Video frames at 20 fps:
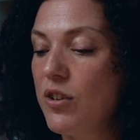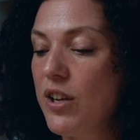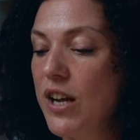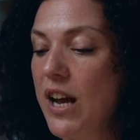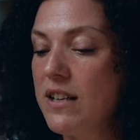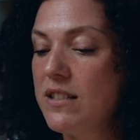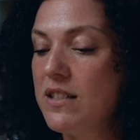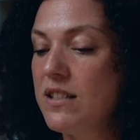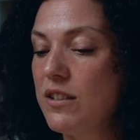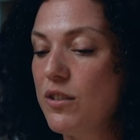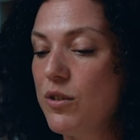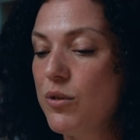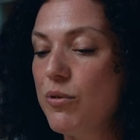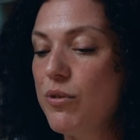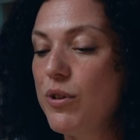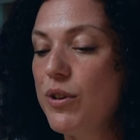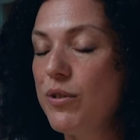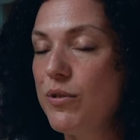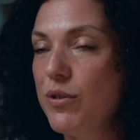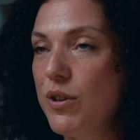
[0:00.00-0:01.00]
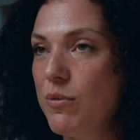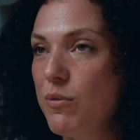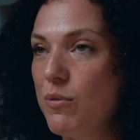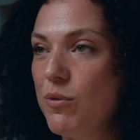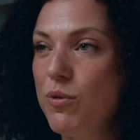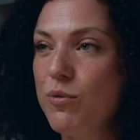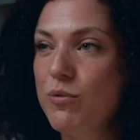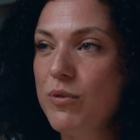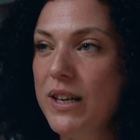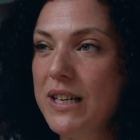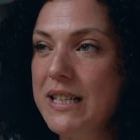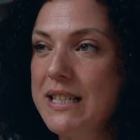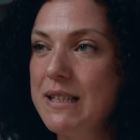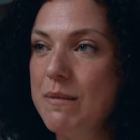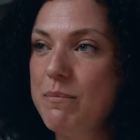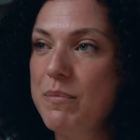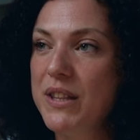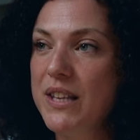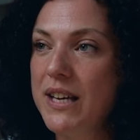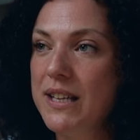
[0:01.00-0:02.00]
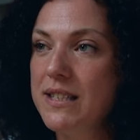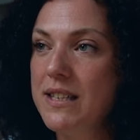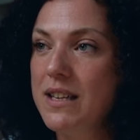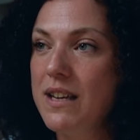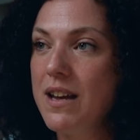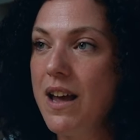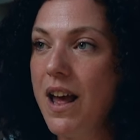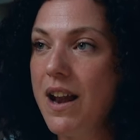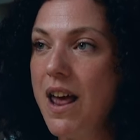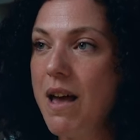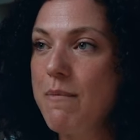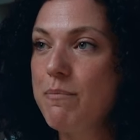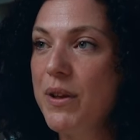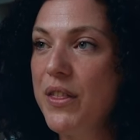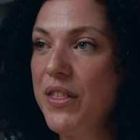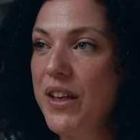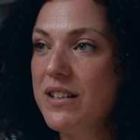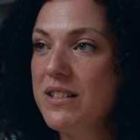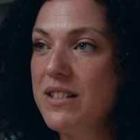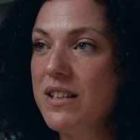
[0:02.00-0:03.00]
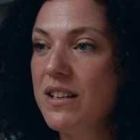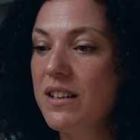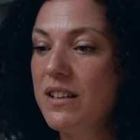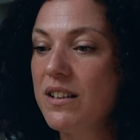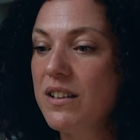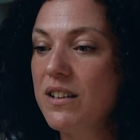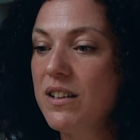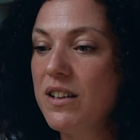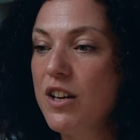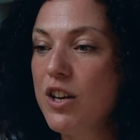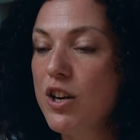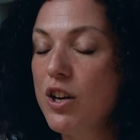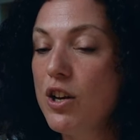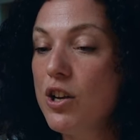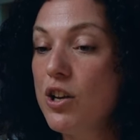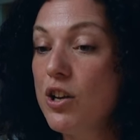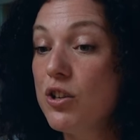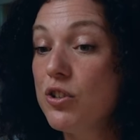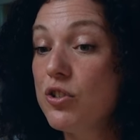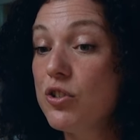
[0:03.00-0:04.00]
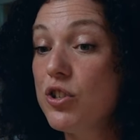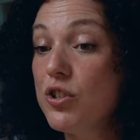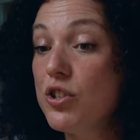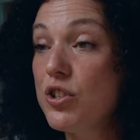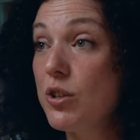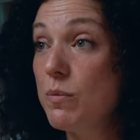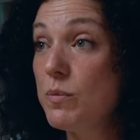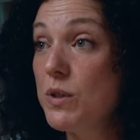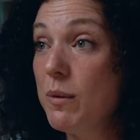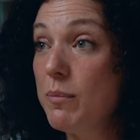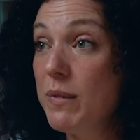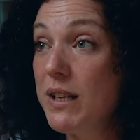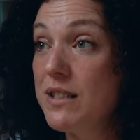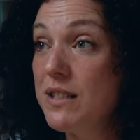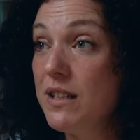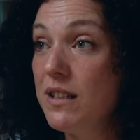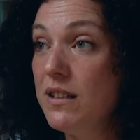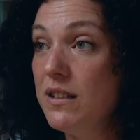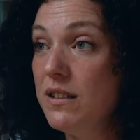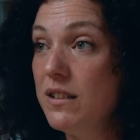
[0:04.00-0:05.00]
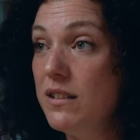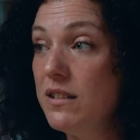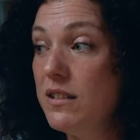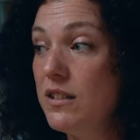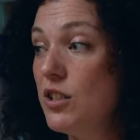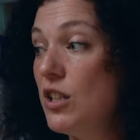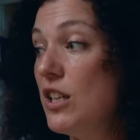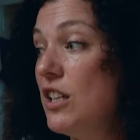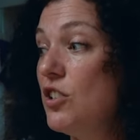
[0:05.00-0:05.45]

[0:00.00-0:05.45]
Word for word: cast and crew that were all really sympathetic and empathetic to the subject matter, to